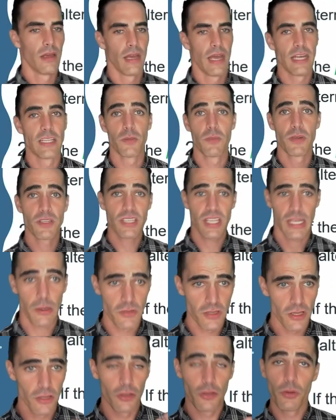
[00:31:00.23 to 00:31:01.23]
And so much like I was
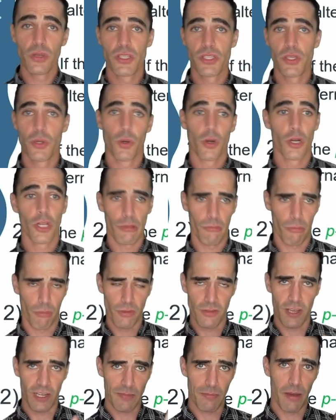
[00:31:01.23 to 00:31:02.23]
alluding to earlier when we
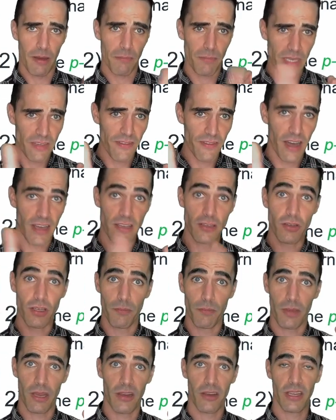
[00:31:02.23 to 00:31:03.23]
talked about p-value,
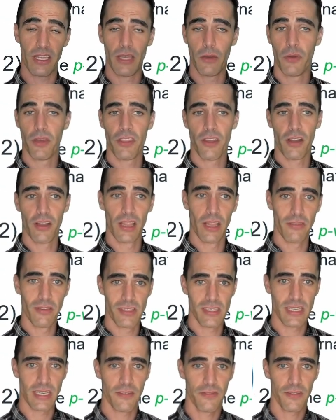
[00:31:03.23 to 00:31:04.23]
comparing it with our level of
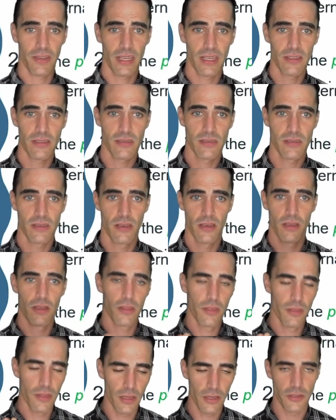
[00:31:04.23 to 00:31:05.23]
significance,
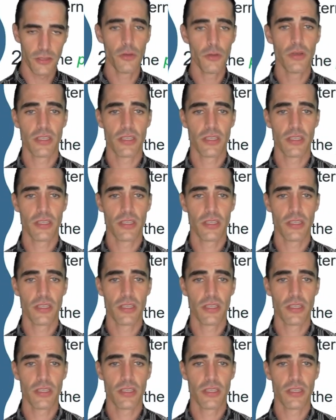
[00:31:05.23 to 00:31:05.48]
the two